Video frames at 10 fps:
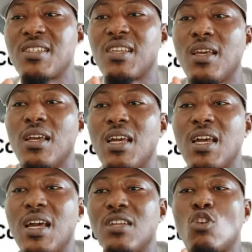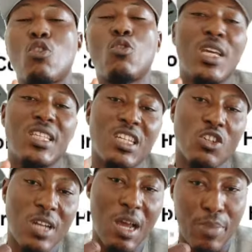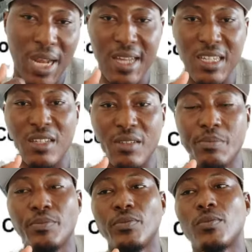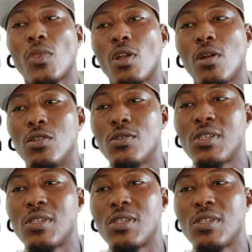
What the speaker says: documentation and planning. You see,